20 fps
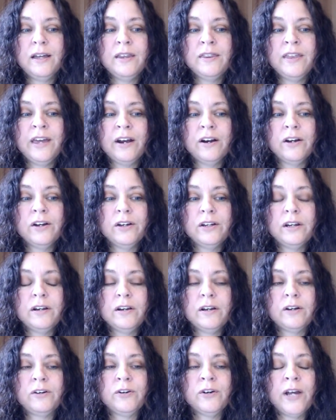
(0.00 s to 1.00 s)
they are good
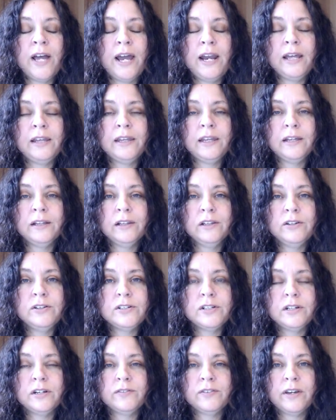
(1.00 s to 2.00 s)
at creating the
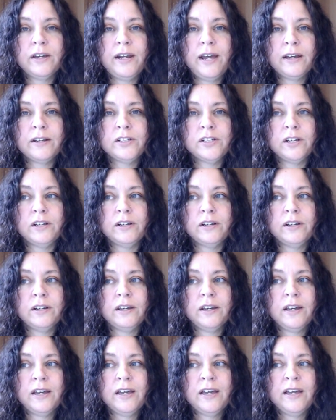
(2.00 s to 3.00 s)
illusion of connection.
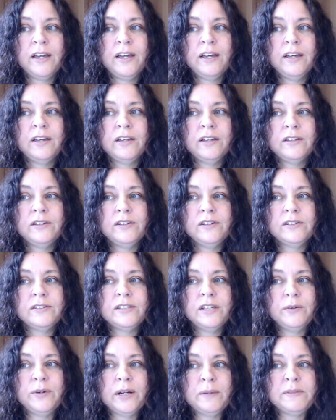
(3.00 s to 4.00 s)
Do you
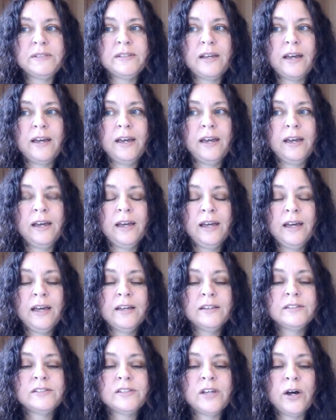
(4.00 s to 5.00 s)
see what I'm saying?
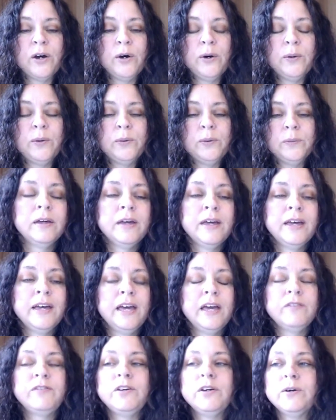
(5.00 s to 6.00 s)
So
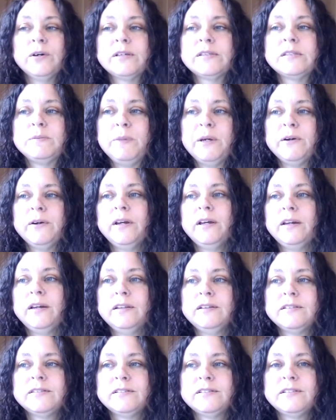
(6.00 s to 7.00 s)
if you
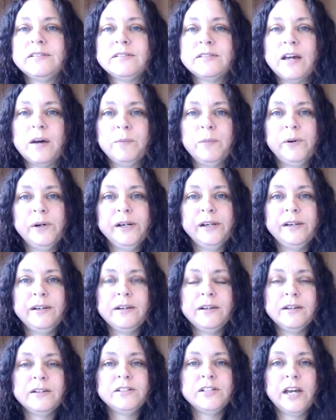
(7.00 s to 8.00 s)
experienced
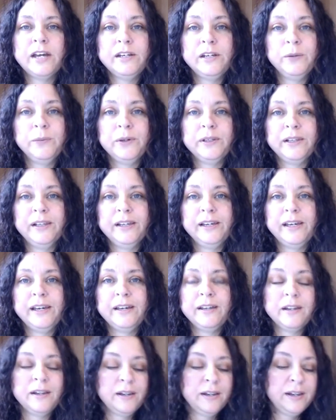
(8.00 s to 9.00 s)
someone
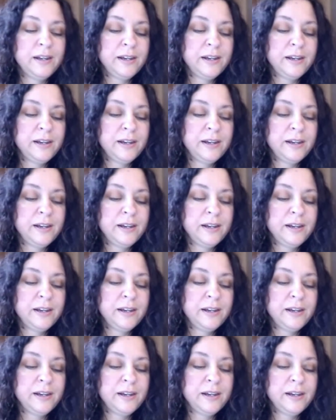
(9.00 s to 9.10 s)
genuinely